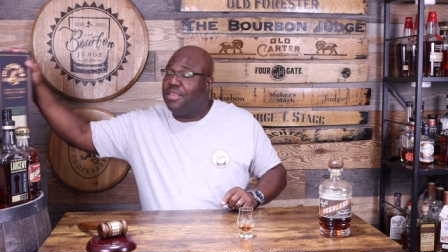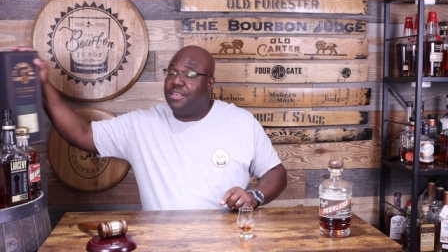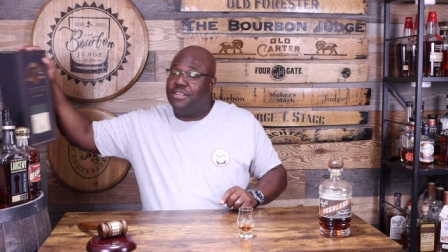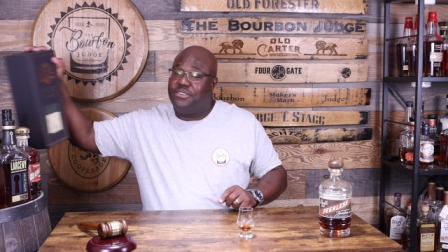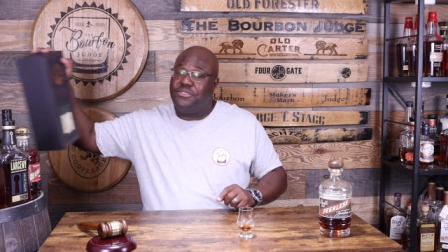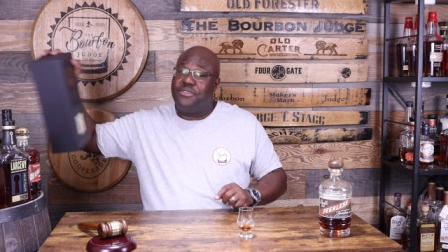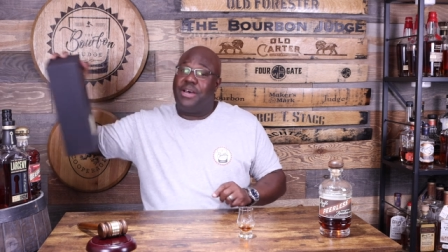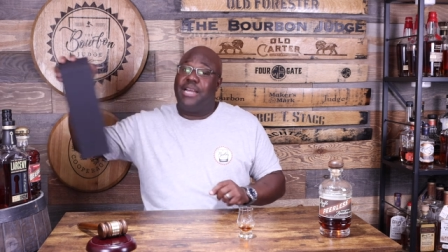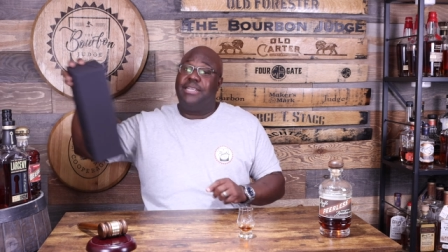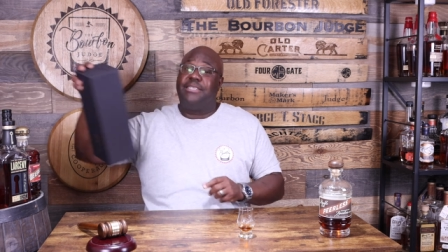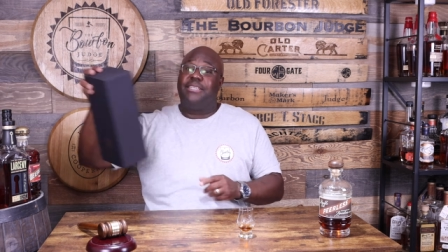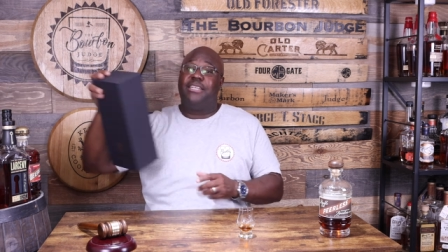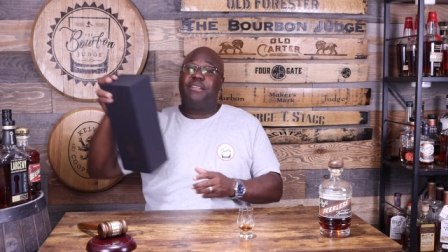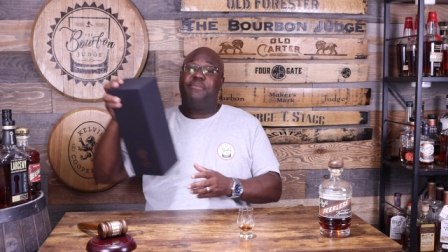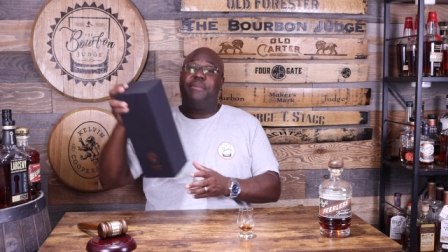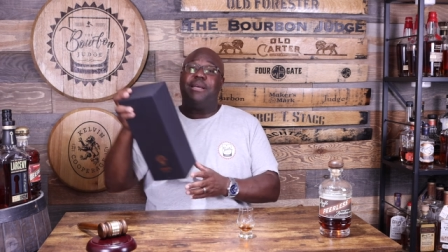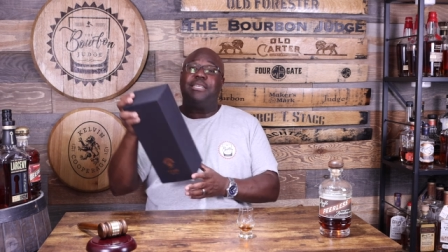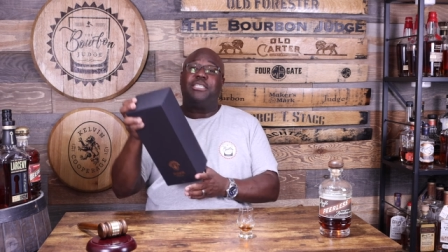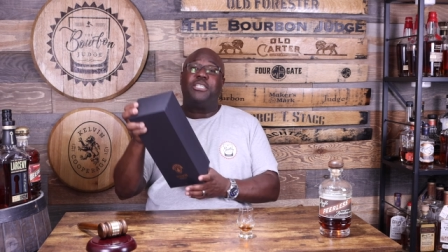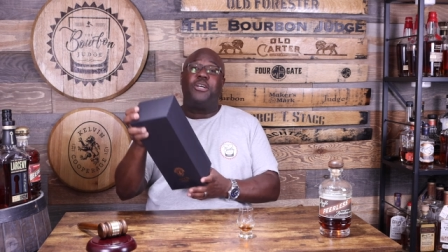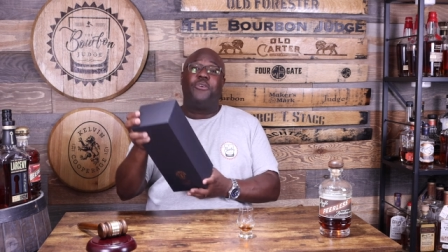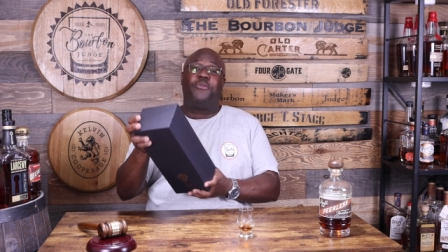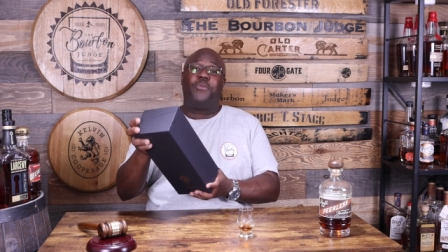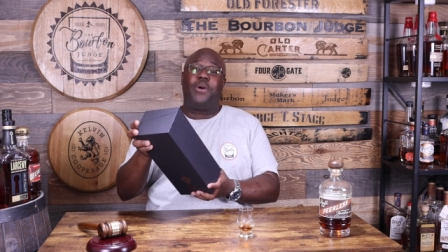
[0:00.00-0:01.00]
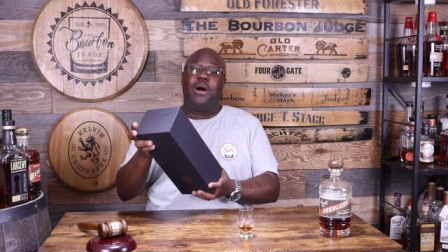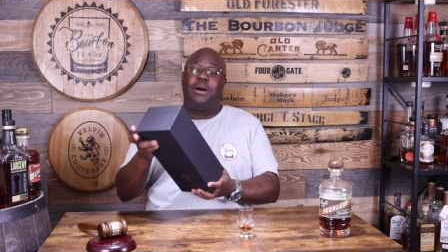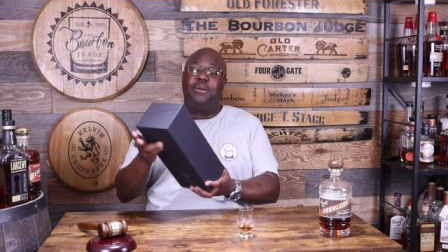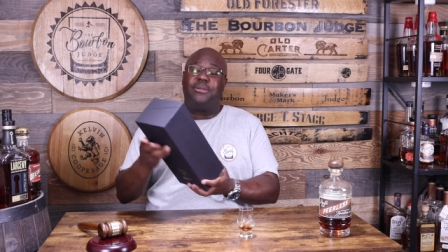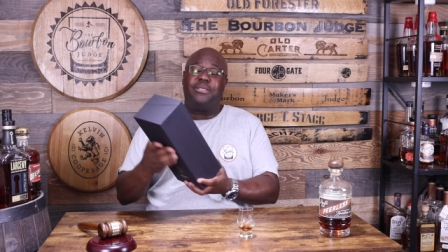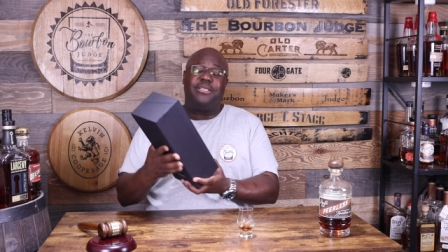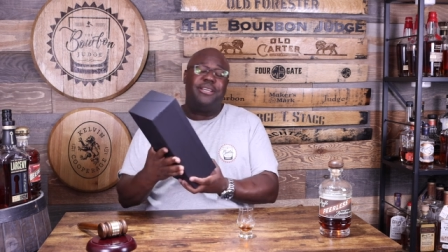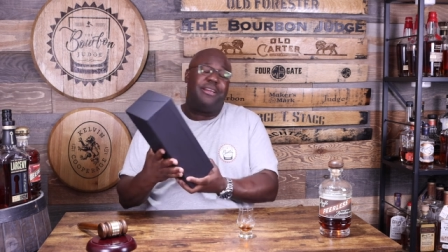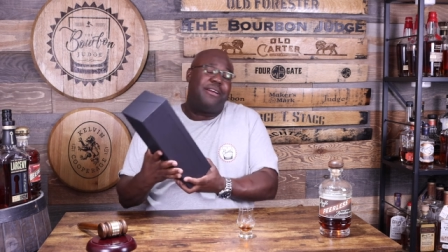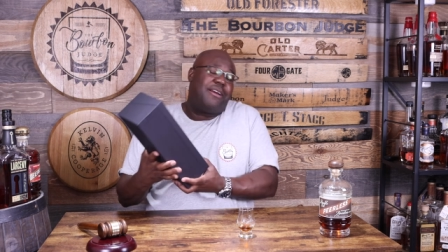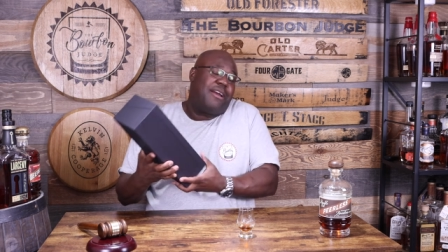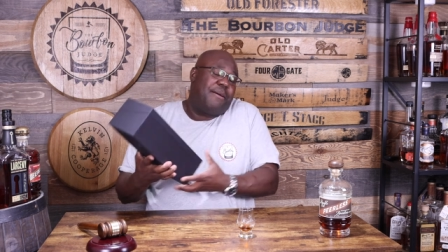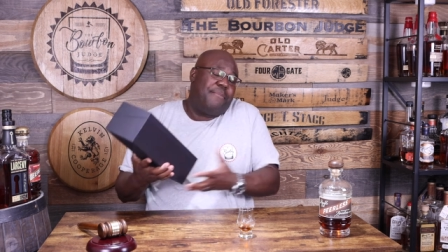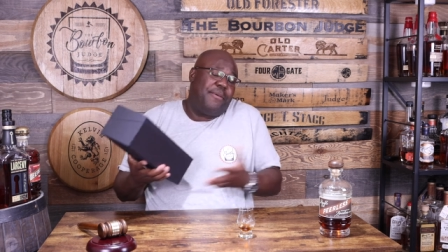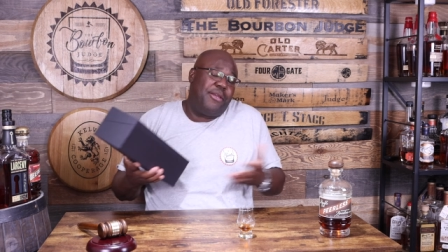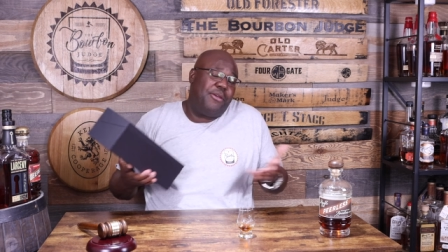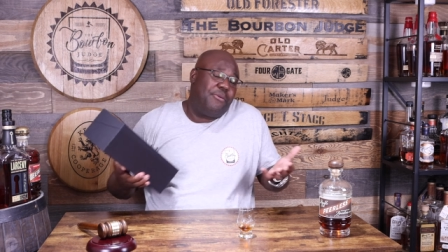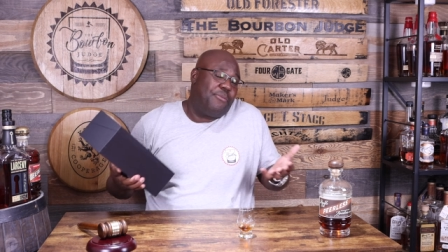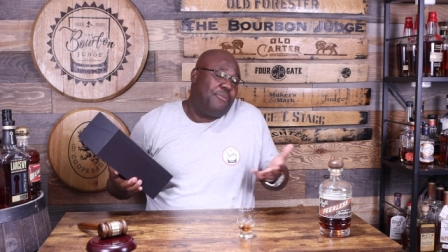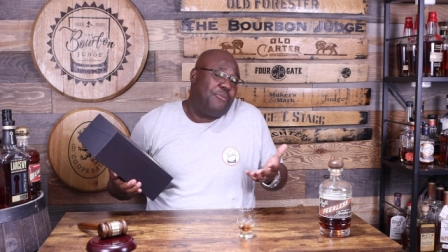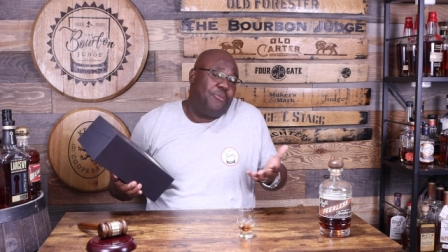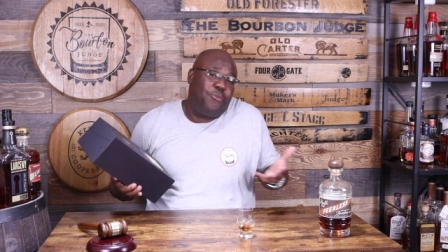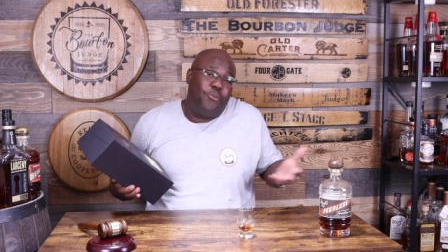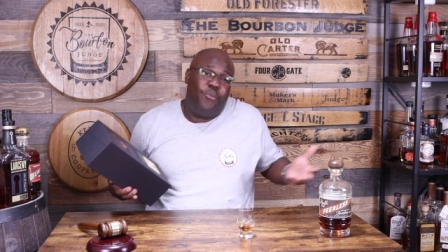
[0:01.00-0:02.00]
so i did it myself while i was there i
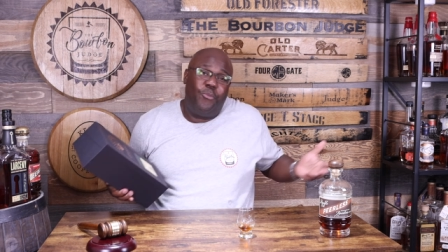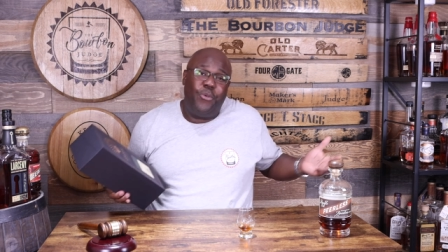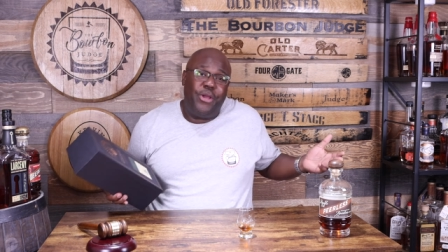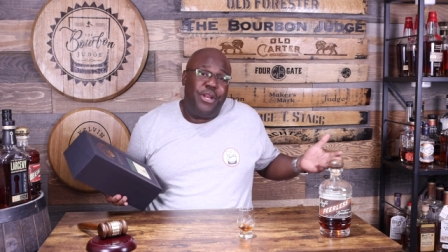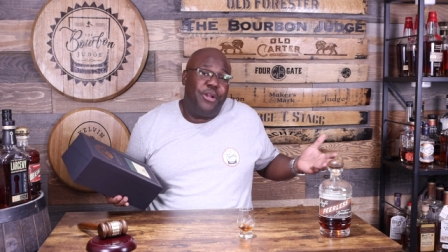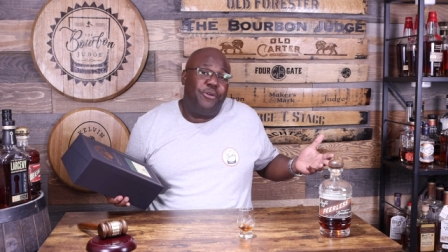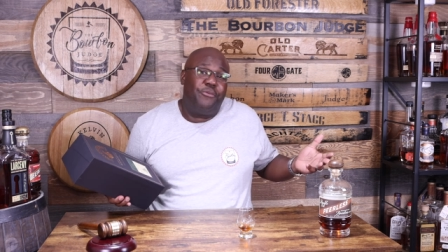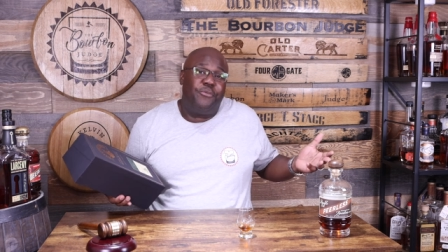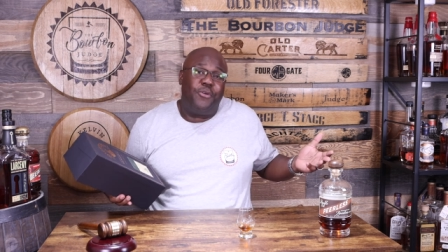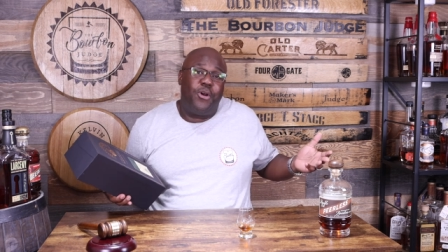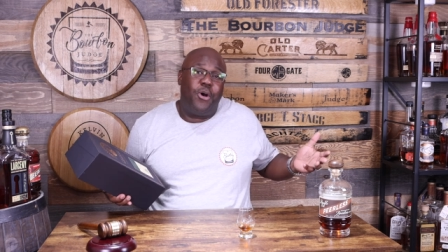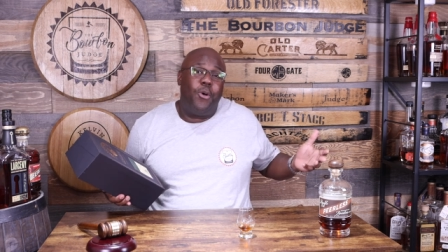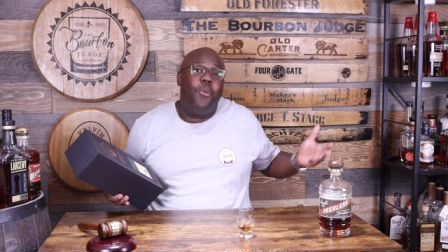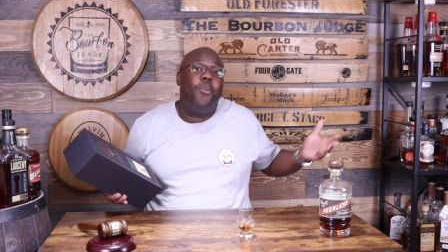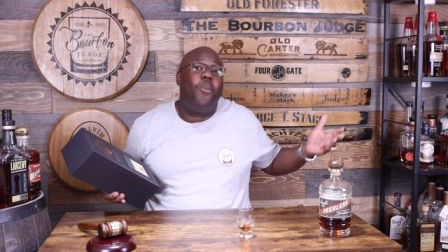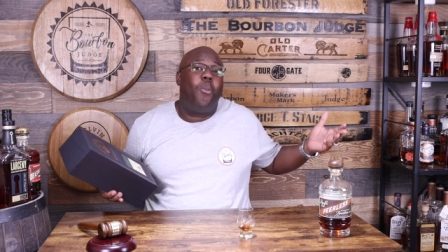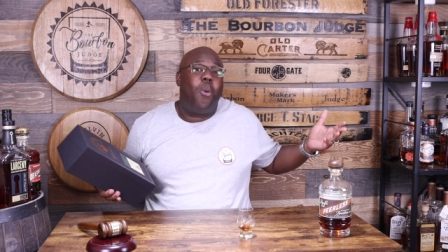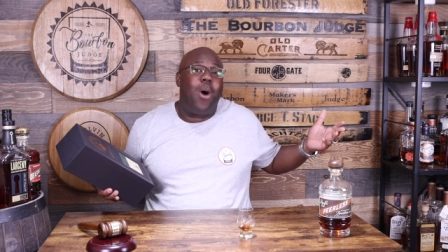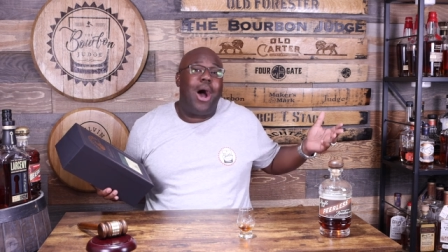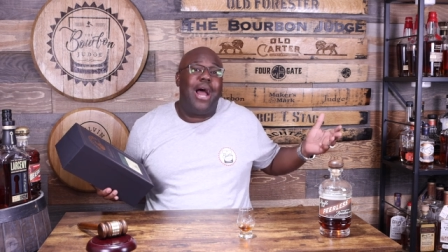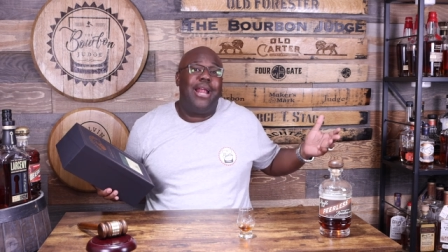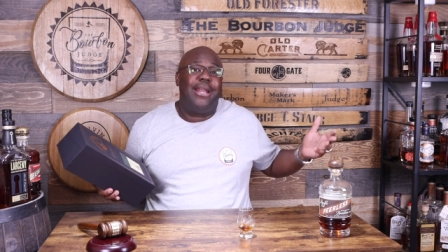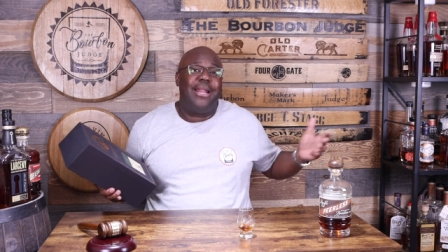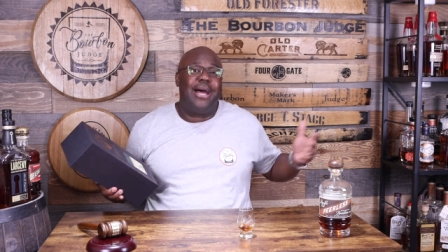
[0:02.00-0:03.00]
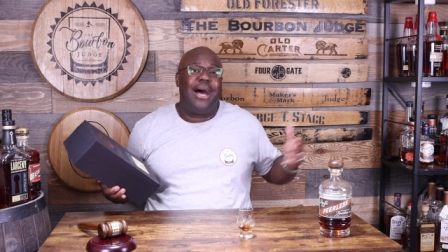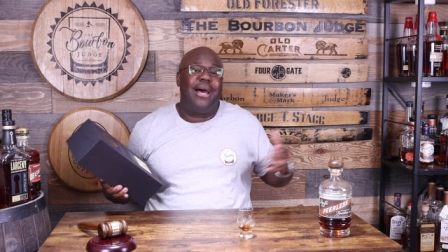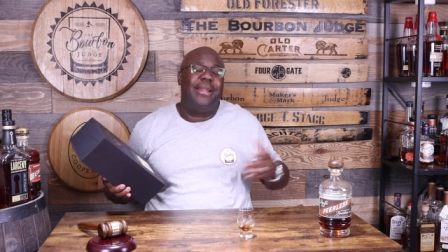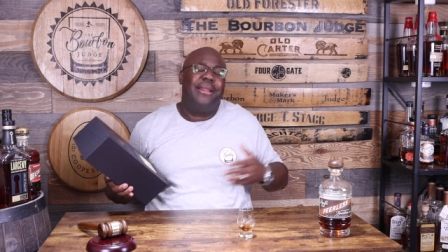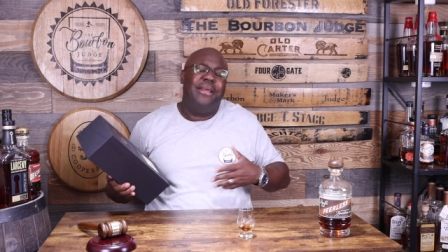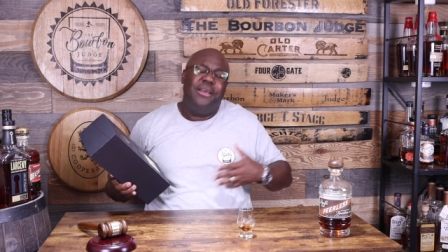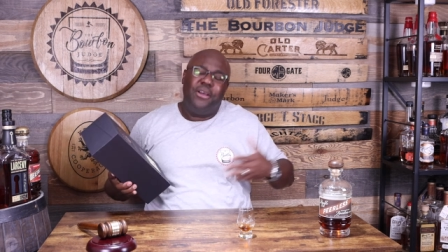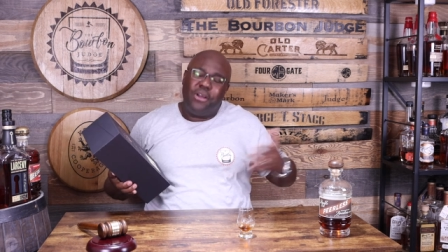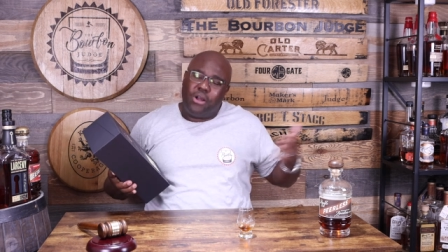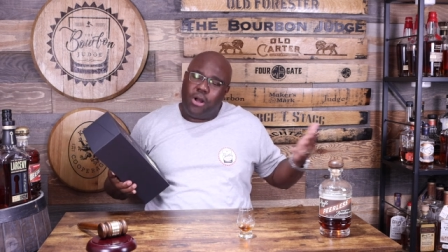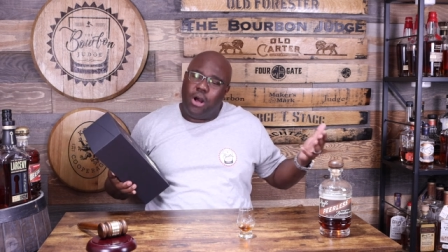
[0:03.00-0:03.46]
mean when in rome why not